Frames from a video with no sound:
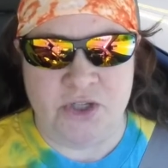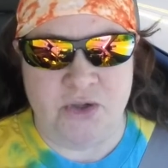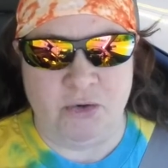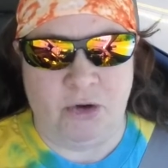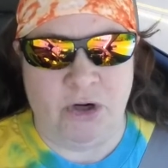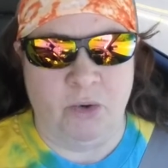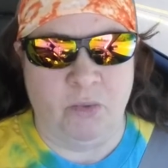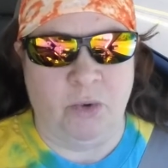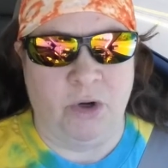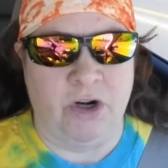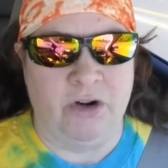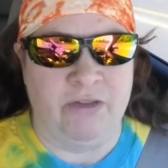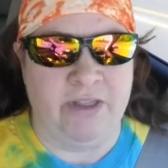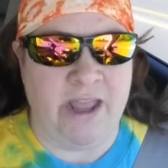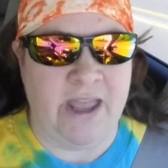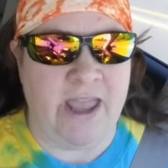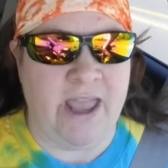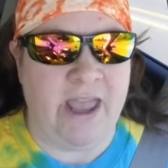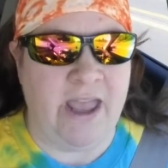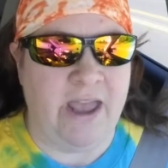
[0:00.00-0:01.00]
store where
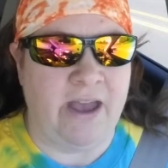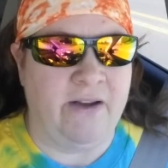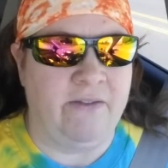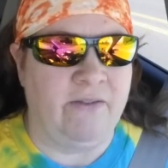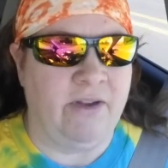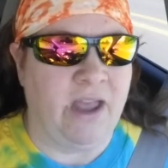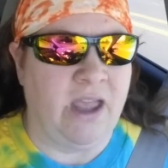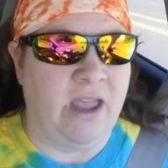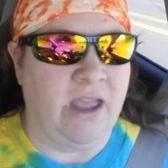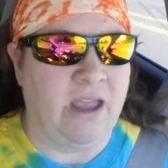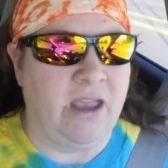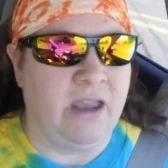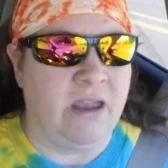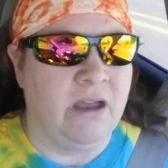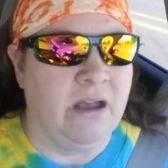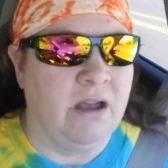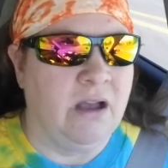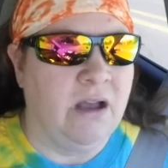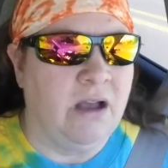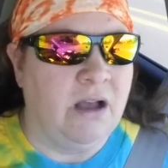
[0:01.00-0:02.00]
they have
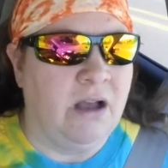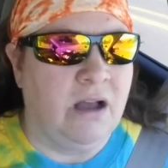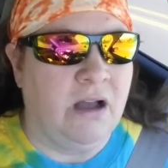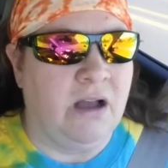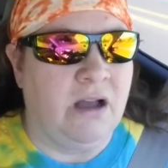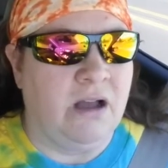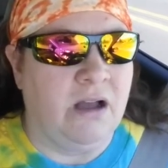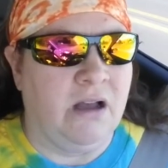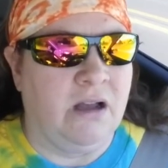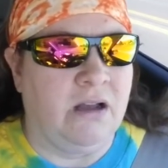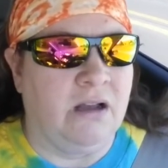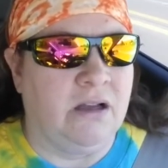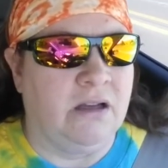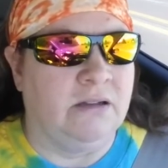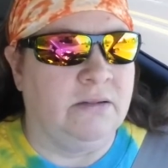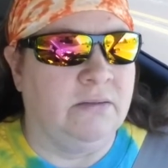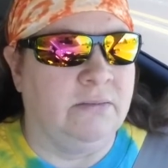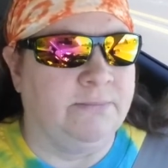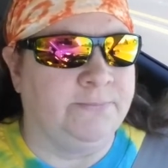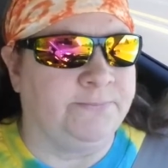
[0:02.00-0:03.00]
a
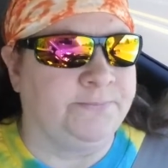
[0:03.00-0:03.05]
uh,